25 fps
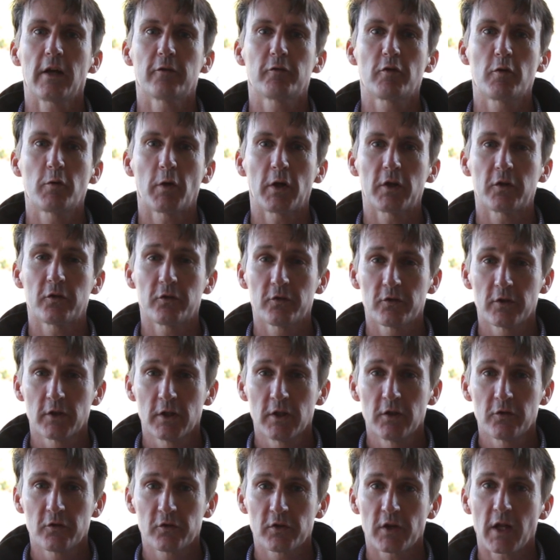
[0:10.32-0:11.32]
everyone.
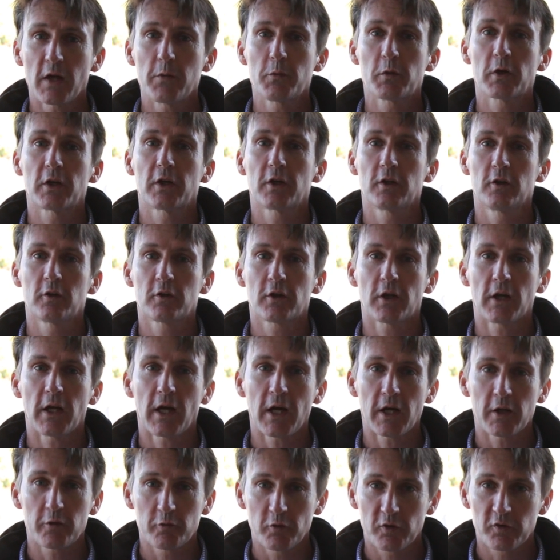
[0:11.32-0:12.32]
Today we're going to look at
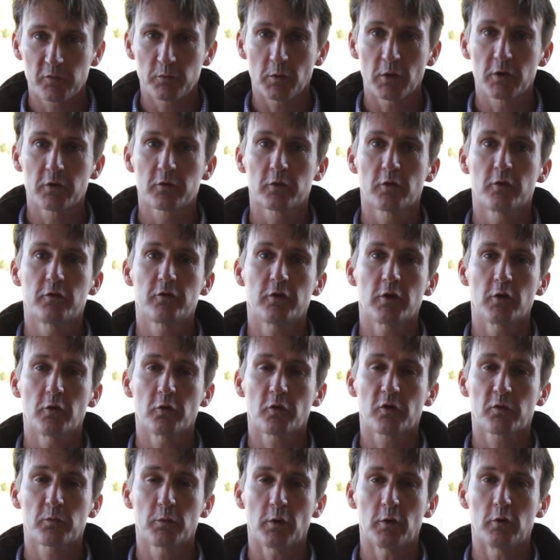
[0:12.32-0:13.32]
how to respond to a
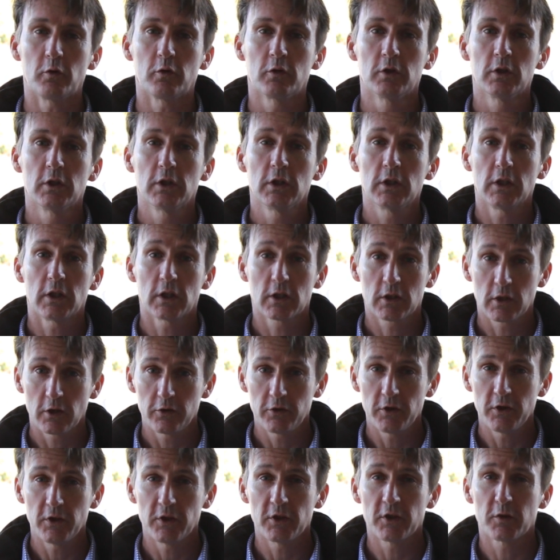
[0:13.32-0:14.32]
fuel spill,
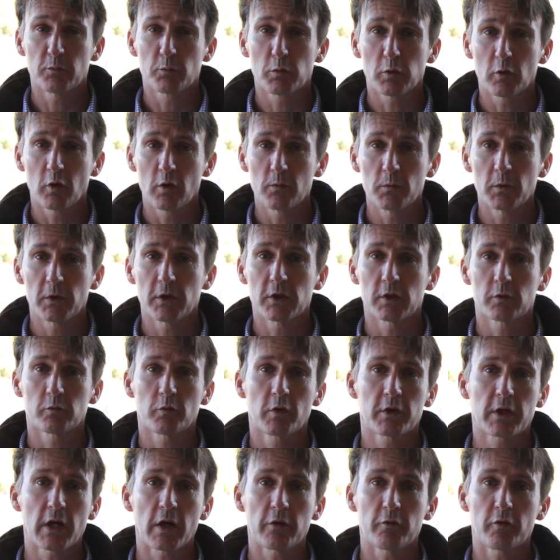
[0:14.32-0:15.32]
including the deployment and
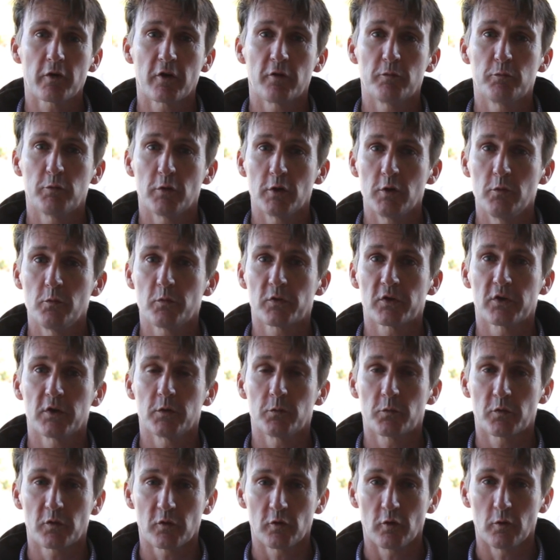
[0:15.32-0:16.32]
recovery of booms and
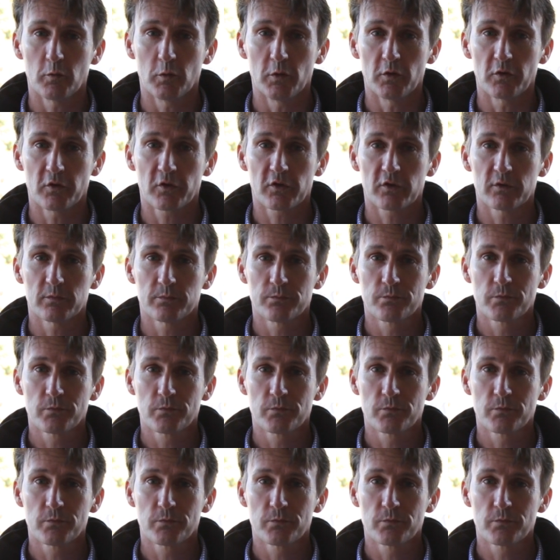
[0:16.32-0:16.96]
absorbents.